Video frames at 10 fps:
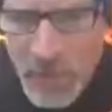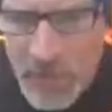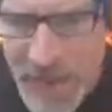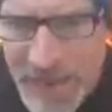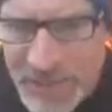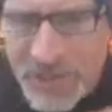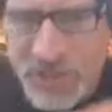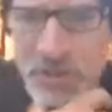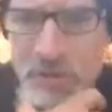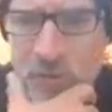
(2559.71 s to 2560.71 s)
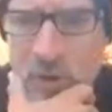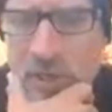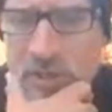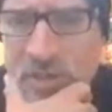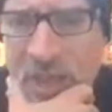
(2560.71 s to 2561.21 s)
Alaska,
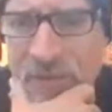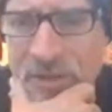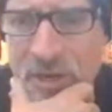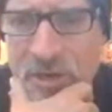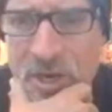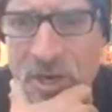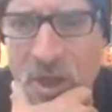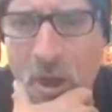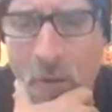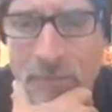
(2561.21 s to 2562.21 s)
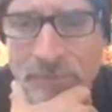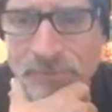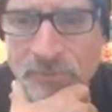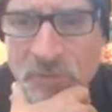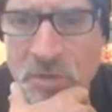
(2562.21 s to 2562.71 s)
247. There you go.
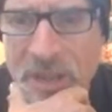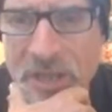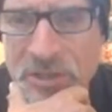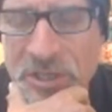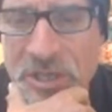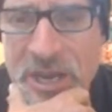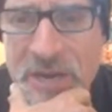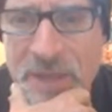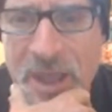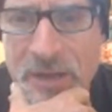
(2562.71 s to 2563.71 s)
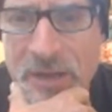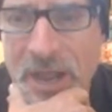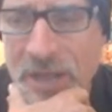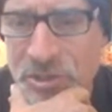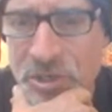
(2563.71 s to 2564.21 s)
You made the gate, man.
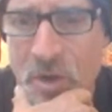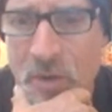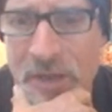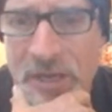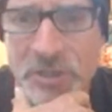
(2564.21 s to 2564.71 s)
And actually, you know what? Hey,